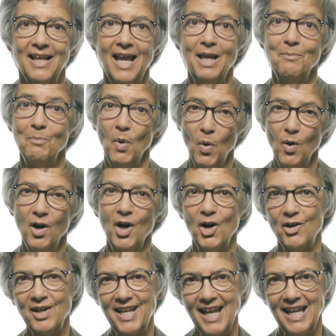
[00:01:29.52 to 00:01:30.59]
and more
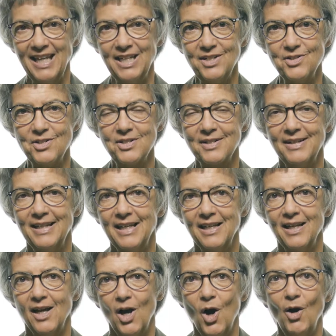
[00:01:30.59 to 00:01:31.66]
hurricanes
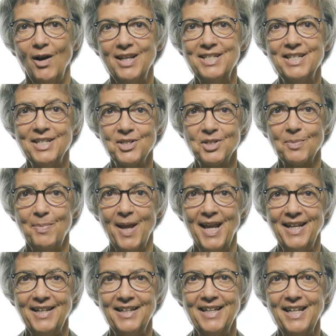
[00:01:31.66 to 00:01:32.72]
are
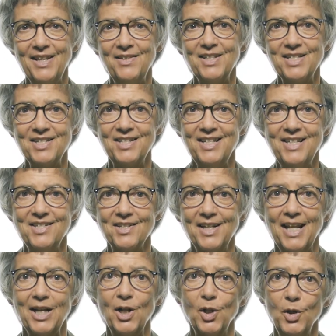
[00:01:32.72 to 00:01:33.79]
anticipated in this season,
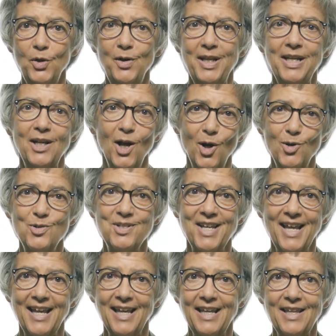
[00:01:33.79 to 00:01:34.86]
including
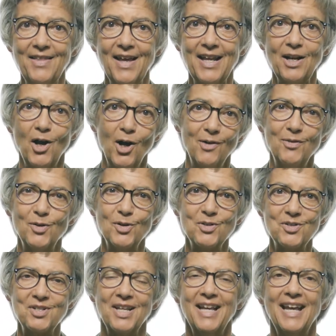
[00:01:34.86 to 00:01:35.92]
Jose that
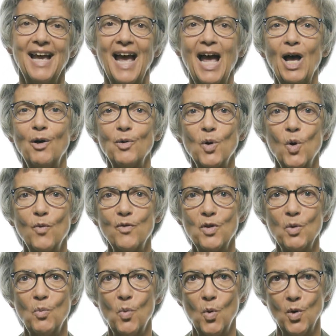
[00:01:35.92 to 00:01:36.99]
hovers out over
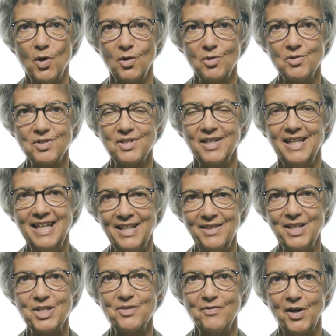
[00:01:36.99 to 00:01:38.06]
the waters in
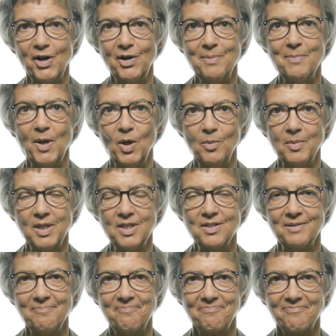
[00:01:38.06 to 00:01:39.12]
this very moment.